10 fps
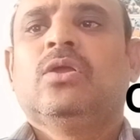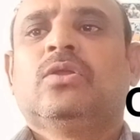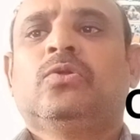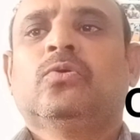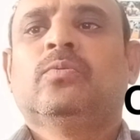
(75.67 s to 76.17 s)

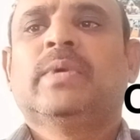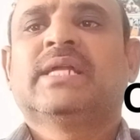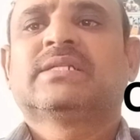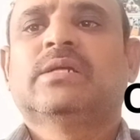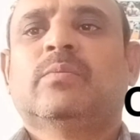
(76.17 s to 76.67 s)
Q
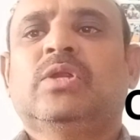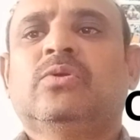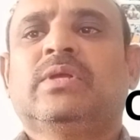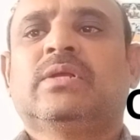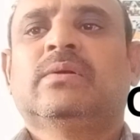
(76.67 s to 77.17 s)
minus W
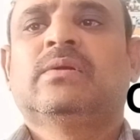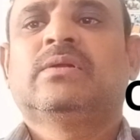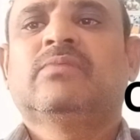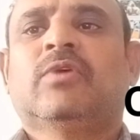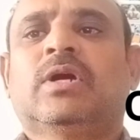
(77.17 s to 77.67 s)
equal
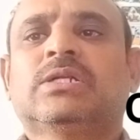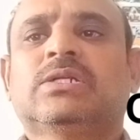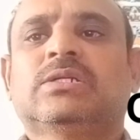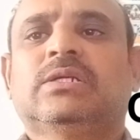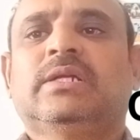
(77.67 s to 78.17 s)
to
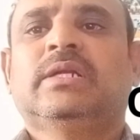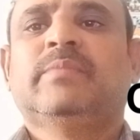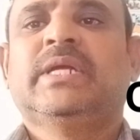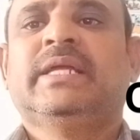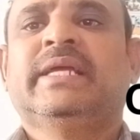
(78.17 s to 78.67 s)
watt
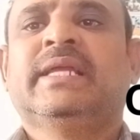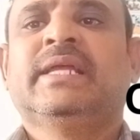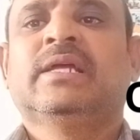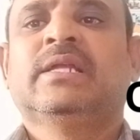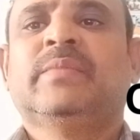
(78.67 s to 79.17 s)
in
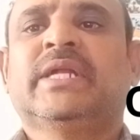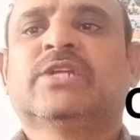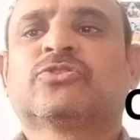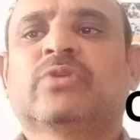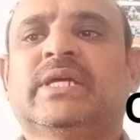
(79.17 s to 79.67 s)
area in meter
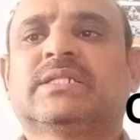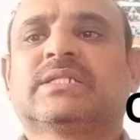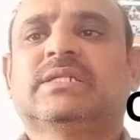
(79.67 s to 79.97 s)
squares.